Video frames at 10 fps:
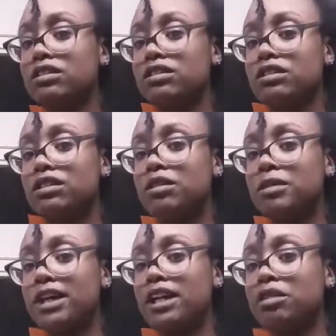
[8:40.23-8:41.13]
So yeah,
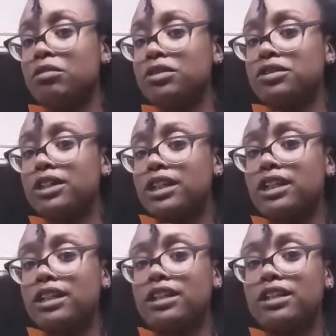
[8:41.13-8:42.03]
my collarbone's right
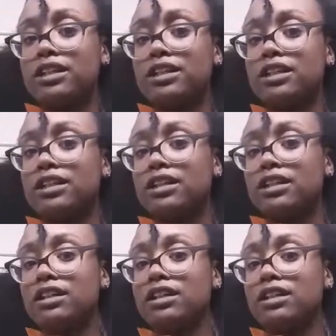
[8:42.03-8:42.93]
here,
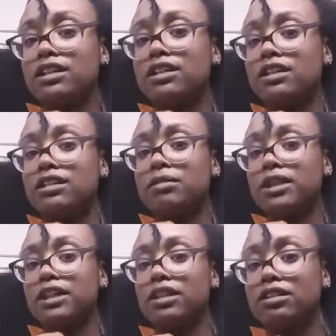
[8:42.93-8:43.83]
and then my
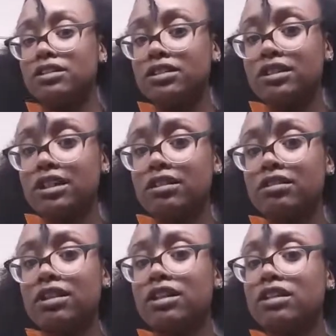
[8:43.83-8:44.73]
hair goes
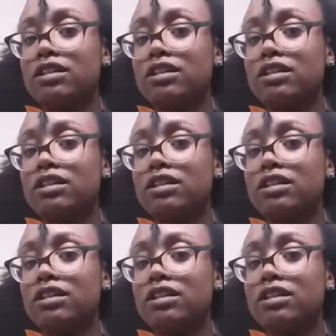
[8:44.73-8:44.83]
down there.